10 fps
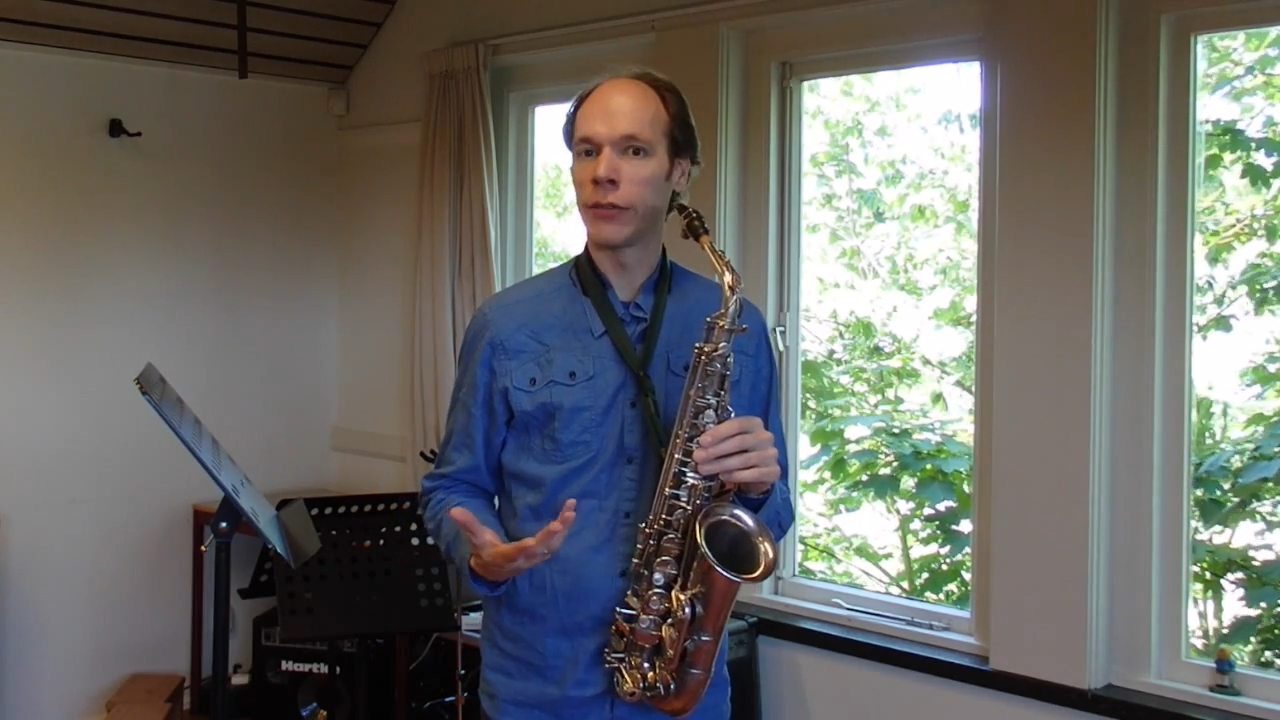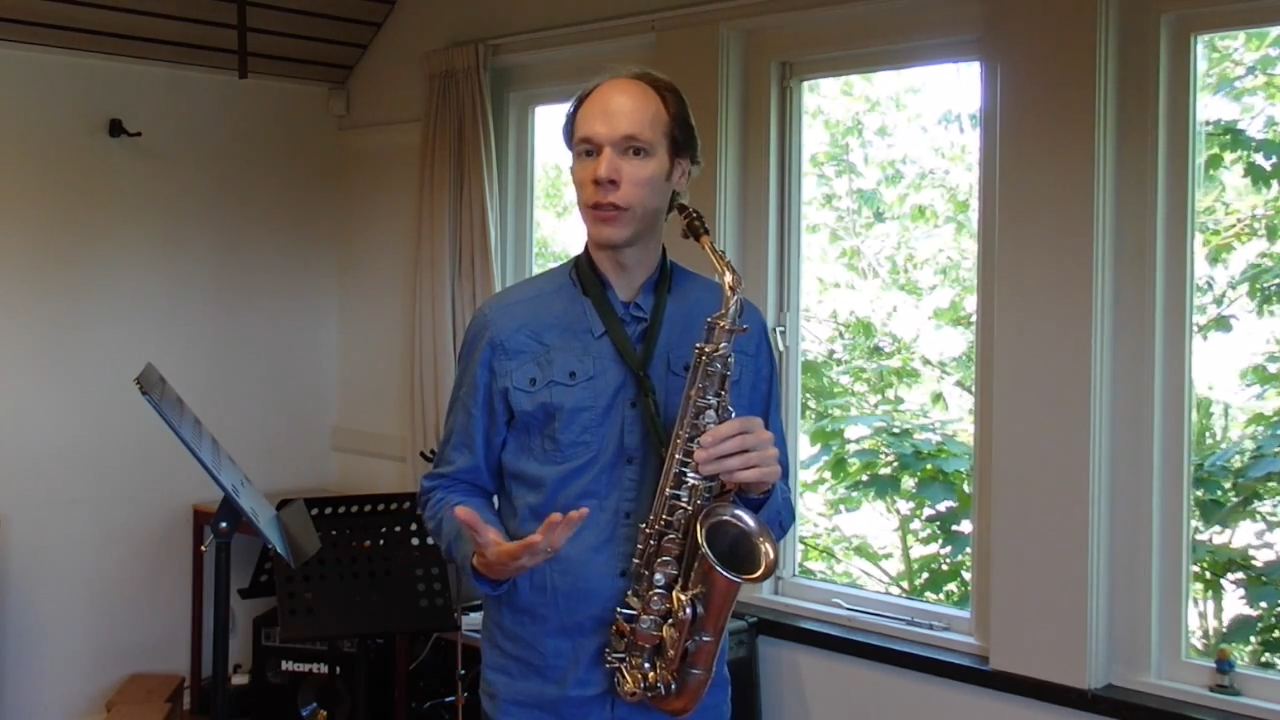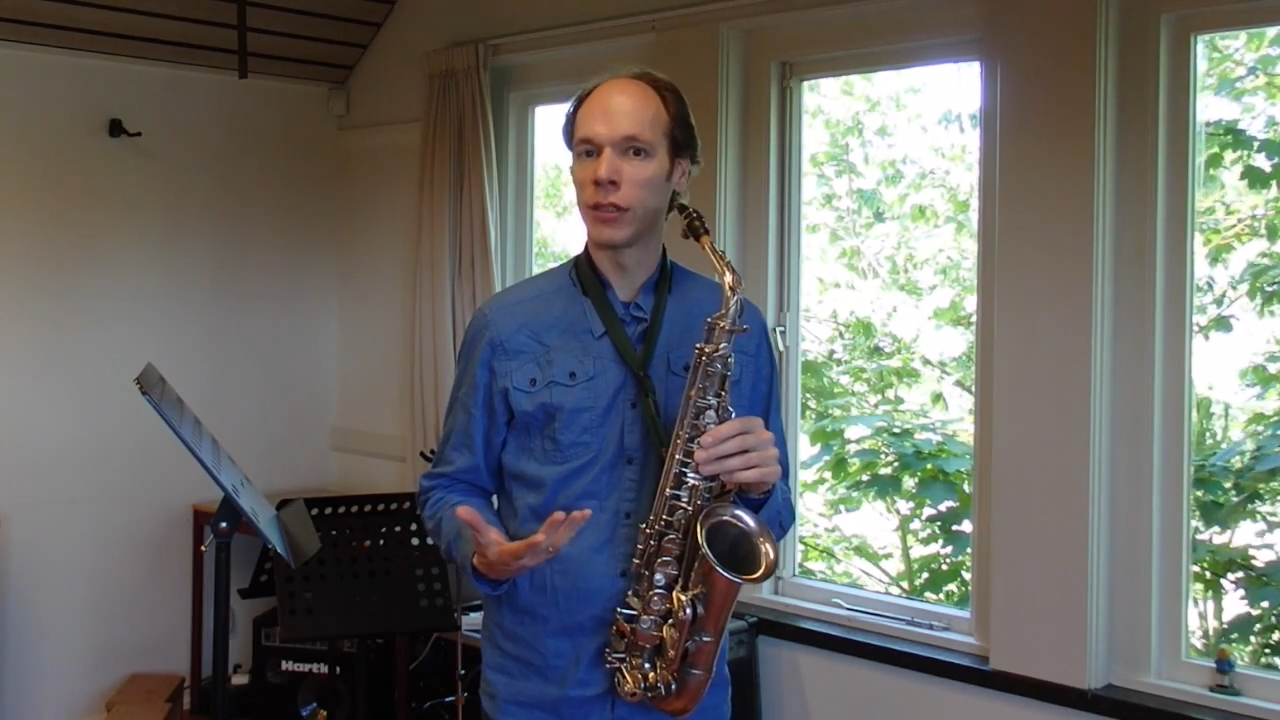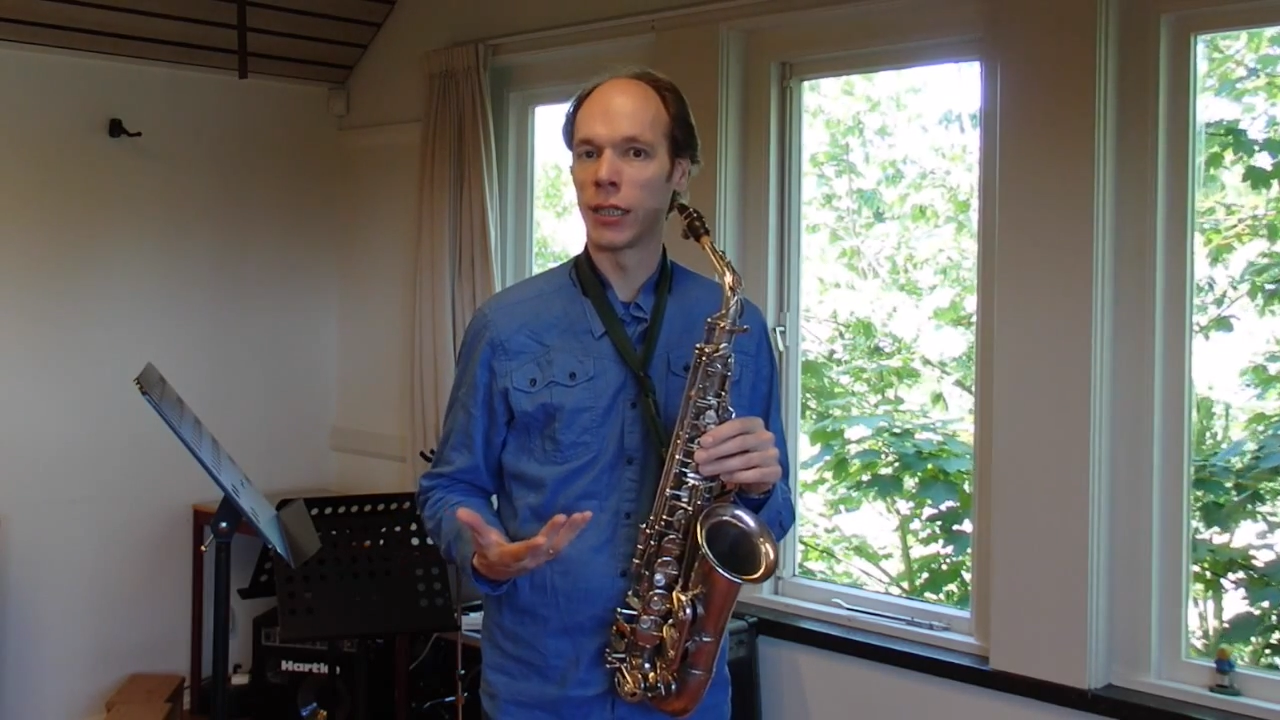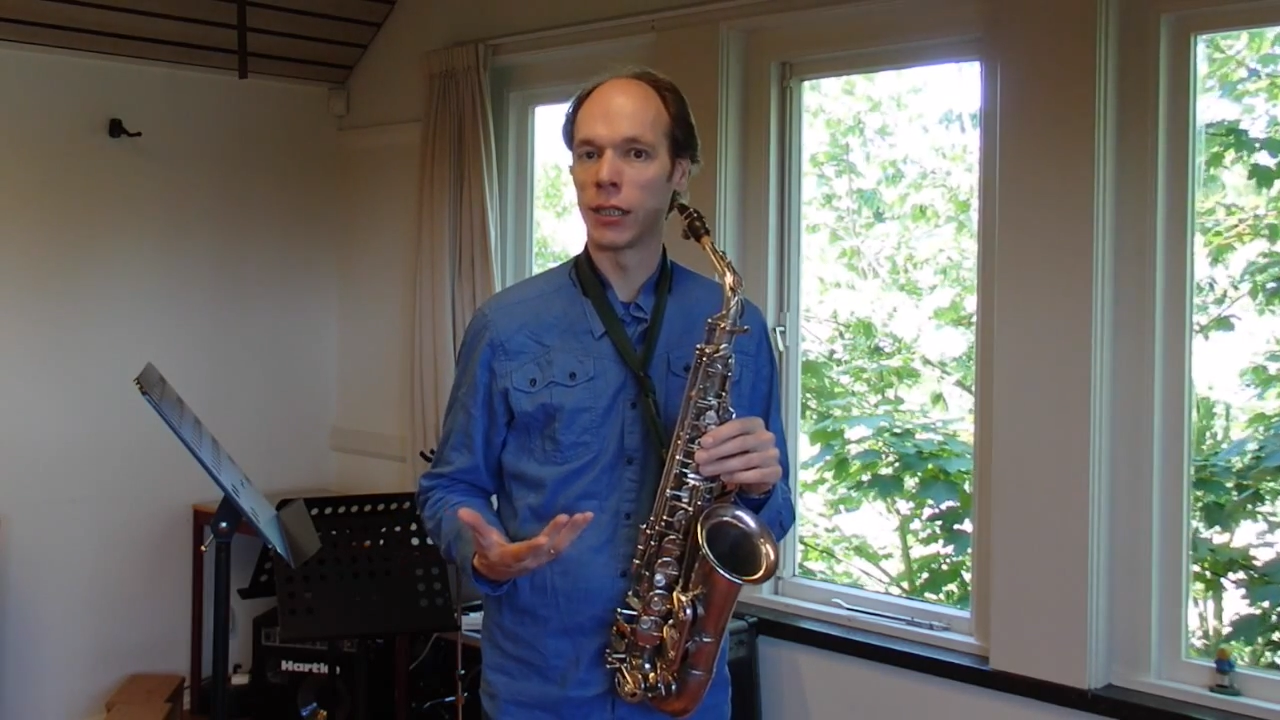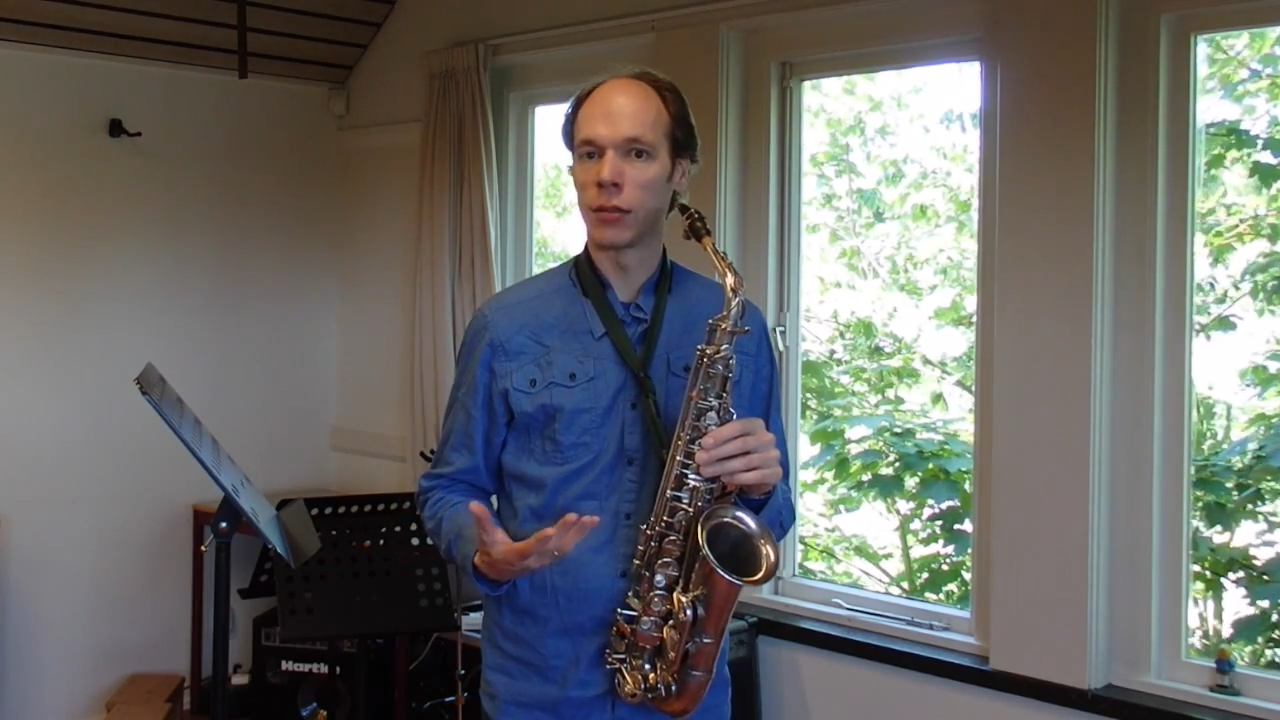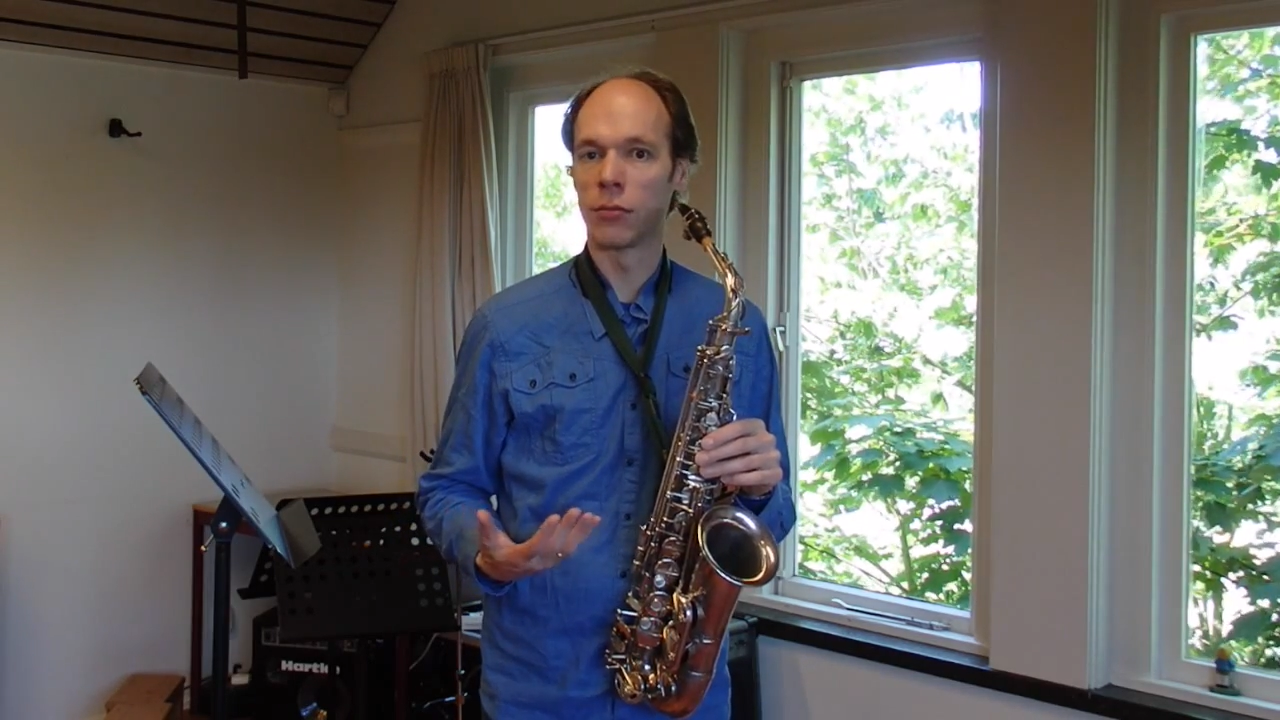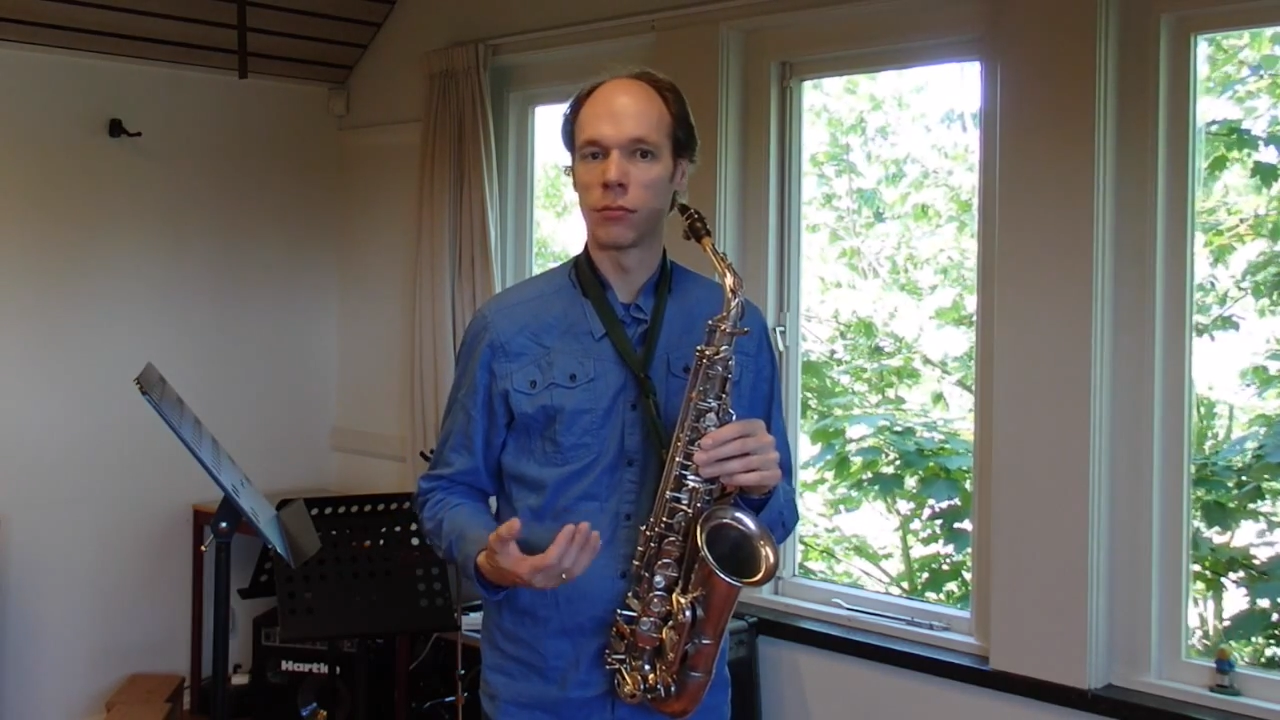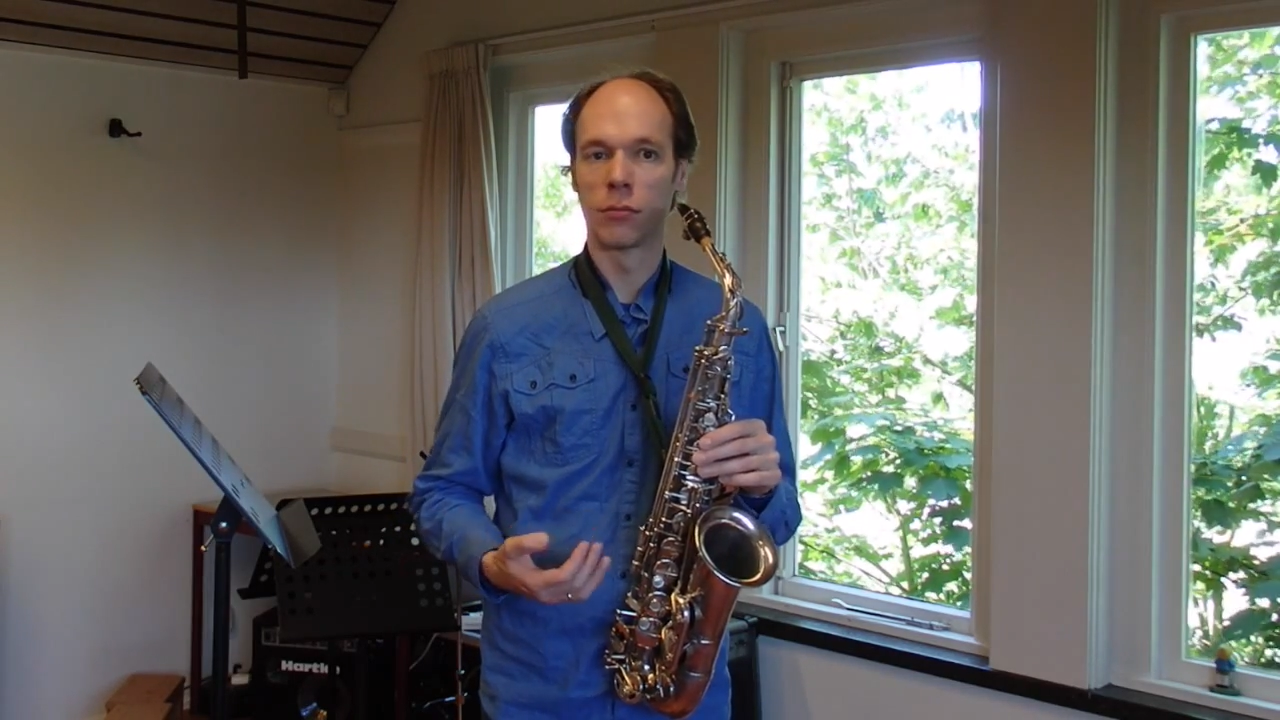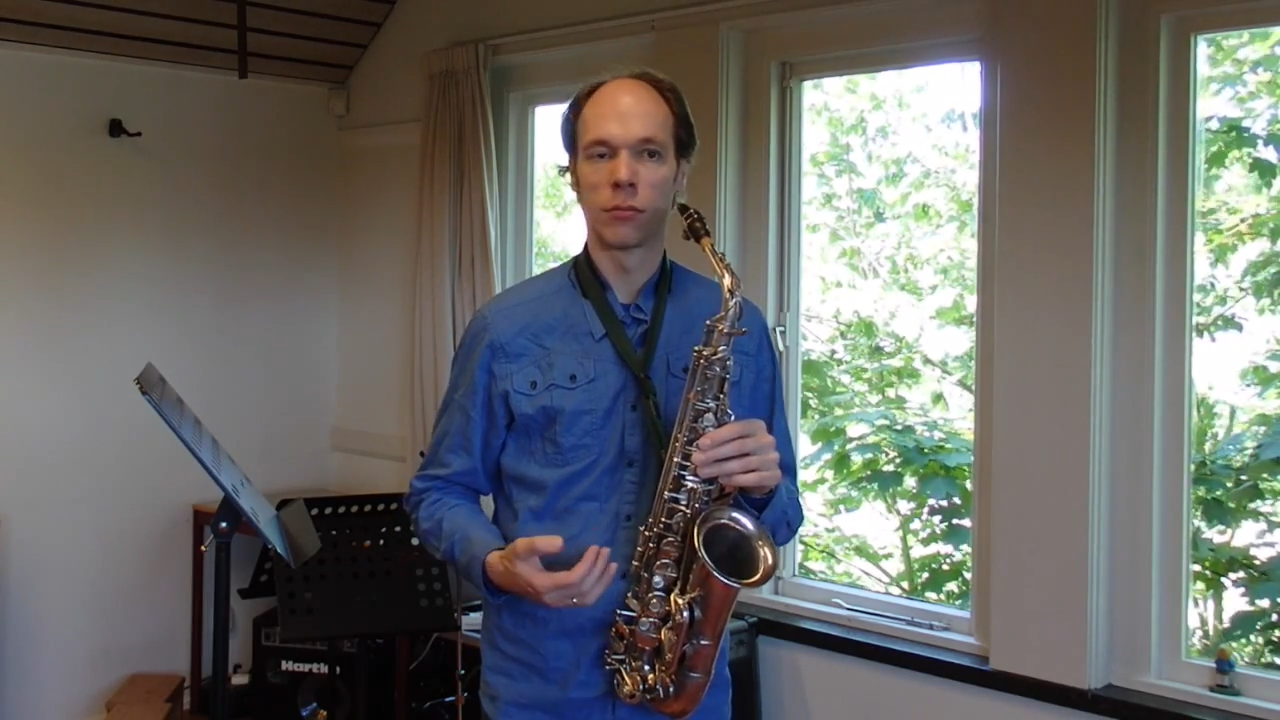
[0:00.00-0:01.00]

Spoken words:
difference is.